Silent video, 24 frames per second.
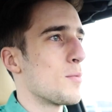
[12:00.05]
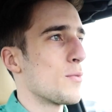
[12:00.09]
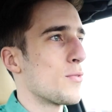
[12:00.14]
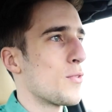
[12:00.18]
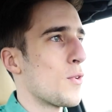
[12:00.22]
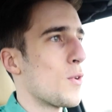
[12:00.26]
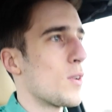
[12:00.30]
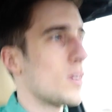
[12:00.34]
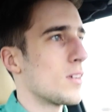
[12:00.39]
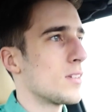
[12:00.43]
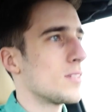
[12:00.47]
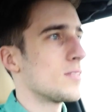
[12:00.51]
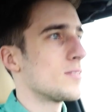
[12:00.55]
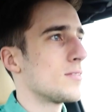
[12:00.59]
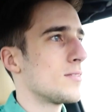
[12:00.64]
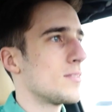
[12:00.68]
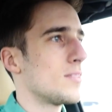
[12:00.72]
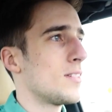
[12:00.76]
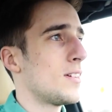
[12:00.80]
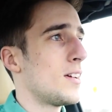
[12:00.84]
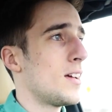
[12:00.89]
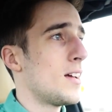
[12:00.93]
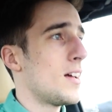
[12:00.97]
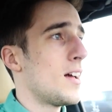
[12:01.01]
before.
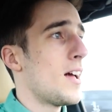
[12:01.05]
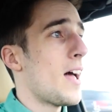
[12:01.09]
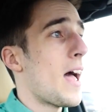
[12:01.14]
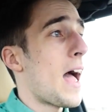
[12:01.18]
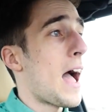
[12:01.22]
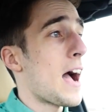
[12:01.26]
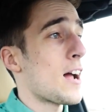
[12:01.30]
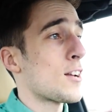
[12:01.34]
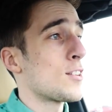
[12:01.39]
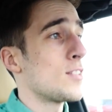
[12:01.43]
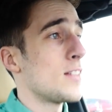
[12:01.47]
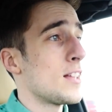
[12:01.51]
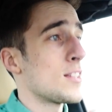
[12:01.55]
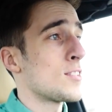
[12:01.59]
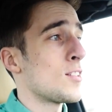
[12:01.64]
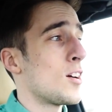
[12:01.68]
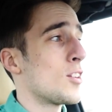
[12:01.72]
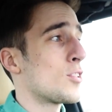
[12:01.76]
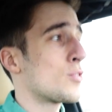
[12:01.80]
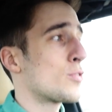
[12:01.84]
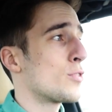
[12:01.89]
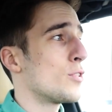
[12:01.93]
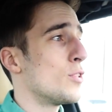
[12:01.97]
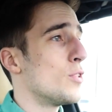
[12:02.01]
Actually, that's
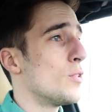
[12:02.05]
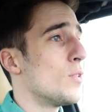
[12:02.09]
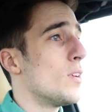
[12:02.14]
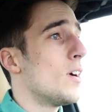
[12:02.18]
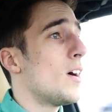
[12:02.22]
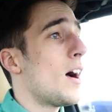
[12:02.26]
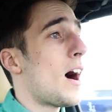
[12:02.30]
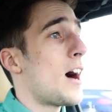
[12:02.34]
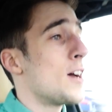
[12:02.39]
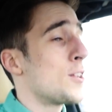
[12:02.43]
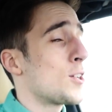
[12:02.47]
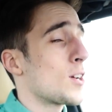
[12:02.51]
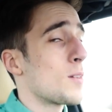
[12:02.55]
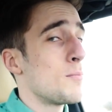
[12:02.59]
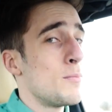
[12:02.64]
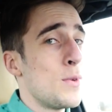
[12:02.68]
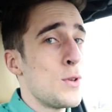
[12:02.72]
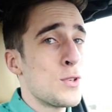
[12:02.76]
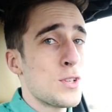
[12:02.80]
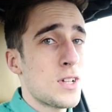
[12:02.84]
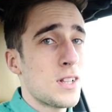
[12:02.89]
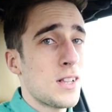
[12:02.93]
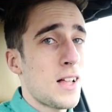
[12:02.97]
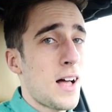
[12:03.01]
not true. I took
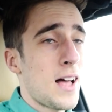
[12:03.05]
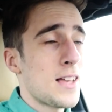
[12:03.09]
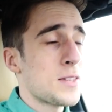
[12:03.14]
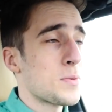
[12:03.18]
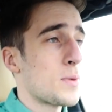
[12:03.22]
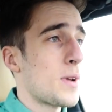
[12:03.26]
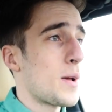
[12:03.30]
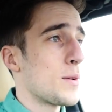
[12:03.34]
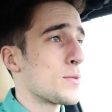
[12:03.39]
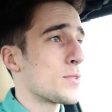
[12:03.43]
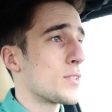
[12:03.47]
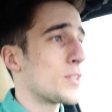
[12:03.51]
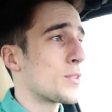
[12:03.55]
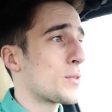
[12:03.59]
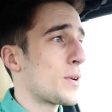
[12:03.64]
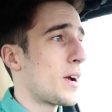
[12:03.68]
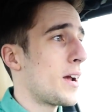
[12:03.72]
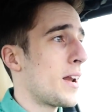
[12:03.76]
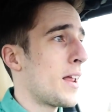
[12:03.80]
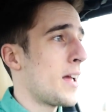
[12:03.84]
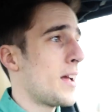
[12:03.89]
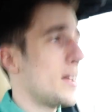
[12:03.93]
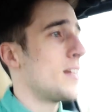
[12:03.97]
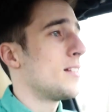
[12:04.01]
music class when I was in
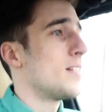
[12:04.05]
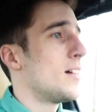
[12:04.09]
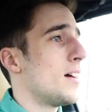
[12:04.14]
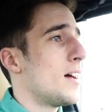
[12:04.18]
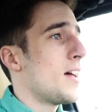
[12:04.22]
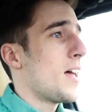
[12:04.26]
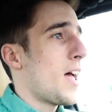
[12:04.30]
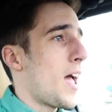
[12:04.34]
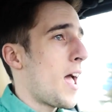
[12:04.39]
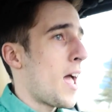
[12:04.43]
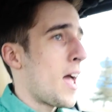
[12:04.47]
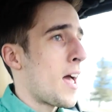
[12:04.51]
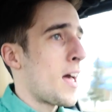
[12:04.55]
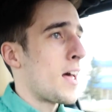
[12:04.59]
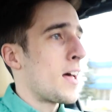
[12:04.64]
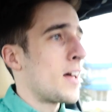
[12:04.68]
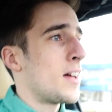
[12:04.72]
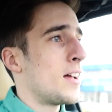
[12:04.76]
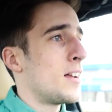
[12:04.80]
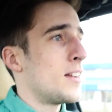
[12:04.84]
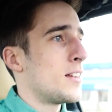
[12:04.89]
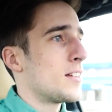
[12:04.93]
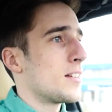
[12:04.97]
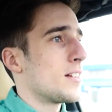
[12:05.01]
grade eight
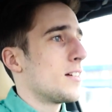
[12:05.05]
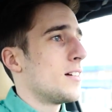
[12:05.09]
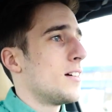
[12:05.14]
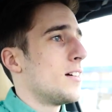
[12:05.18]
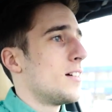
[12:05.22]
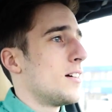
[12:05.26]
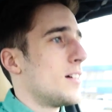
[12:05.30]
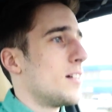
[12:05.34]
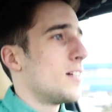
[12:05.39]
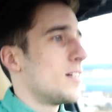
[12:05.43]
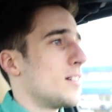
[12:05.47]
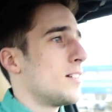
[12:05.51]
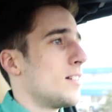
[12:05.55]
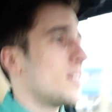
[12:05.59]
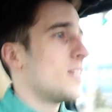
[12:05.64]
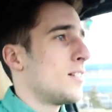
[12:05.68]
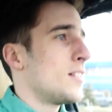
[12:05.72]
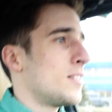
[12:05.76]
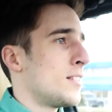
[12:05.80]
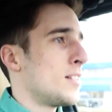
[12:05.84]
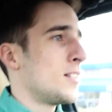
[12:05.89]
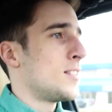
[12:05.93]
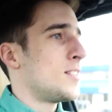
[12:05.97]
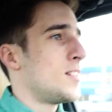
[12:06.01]
and
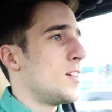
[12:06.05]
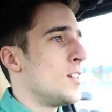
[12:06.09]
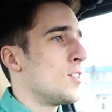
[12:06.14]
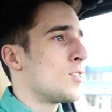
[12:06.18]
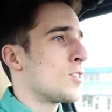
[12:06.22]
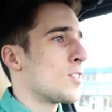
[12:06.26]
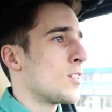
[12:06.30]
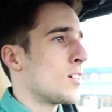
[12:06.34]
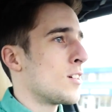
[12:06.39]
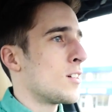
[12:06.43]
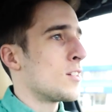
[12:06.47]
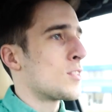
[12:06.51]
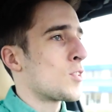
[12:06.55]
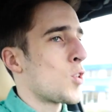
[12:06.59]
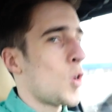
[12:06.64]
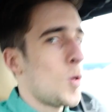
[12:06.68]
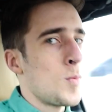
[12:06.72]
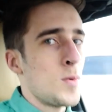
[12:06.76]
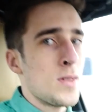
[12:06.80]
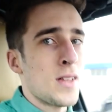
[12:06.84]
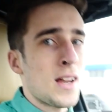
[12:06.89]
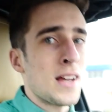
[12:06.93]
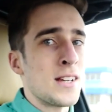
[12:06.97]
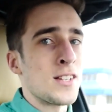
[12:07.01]
the teacher told
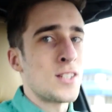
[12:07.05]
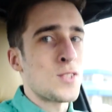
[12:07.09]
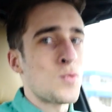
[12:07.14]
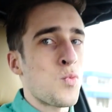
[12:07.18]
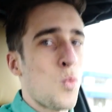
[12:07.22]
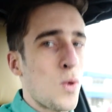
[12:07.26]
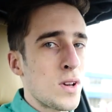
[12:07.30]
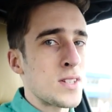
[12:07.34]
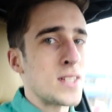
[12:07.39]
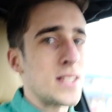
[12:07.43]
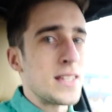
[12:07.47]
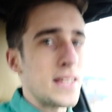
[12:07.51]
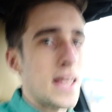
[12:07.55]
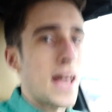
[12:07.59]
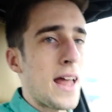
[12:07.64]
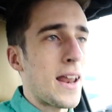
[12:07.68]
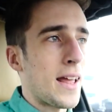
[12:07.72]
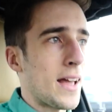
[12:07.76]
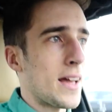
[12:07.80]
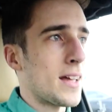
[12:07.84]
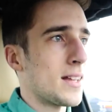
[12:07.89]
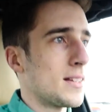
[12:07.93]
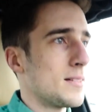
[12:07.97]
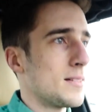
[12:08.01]
me that I just wasn't
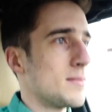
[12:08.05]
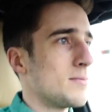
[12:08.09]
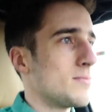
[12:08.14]
getting it.